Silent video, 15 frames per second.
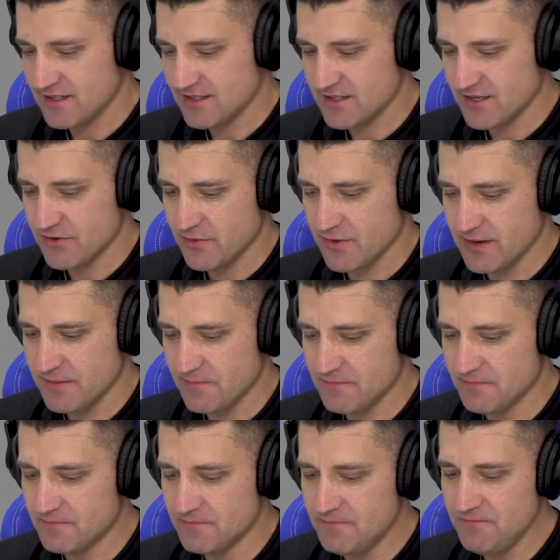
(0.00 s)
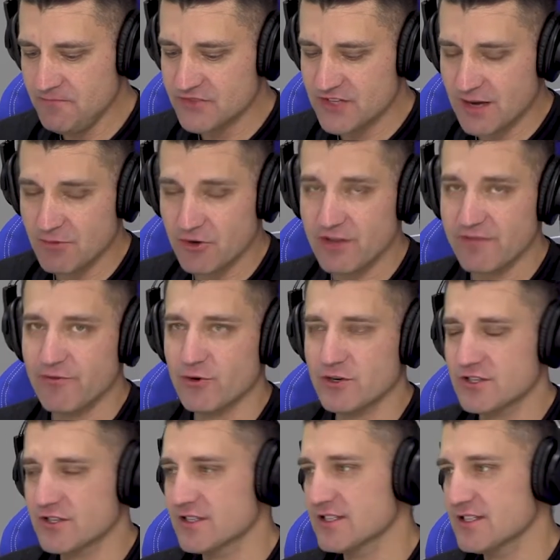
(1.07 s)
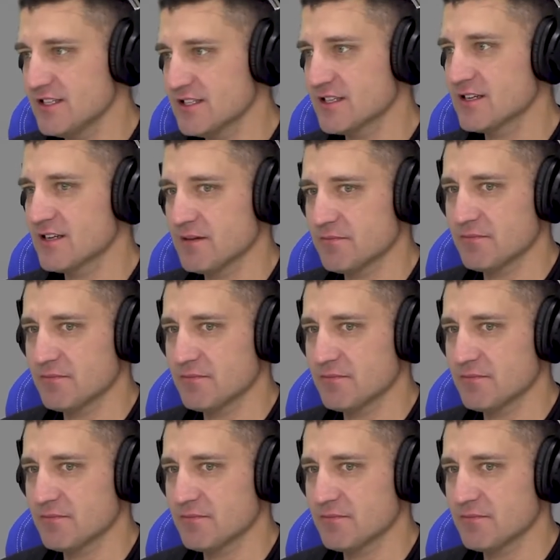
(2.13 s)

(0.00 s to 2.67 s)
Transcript: So, so I'm looking forward to this season.